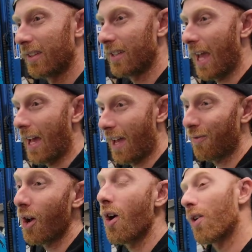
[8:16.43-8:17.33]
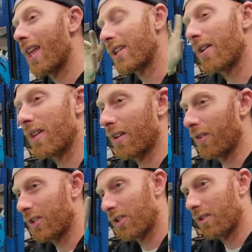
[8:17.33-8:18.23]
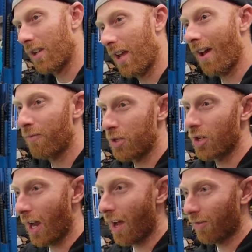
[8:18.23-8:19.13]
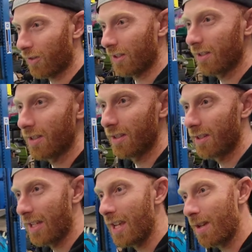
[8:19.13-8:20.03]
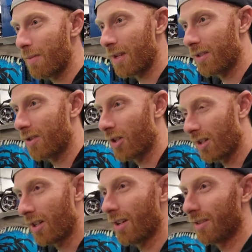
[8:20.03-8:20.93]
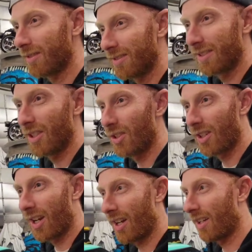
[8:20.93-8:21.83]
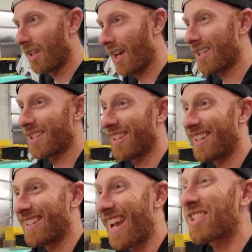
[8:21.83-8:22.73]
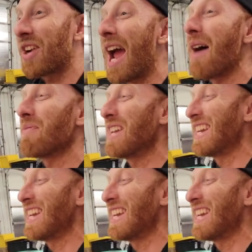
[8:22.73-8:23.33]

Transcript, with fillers: Yeah. F. Oh, that's how I think of it. Just F means you're effed. E means you're good to go. You're uh, extra excellent. Happy. Extra happy.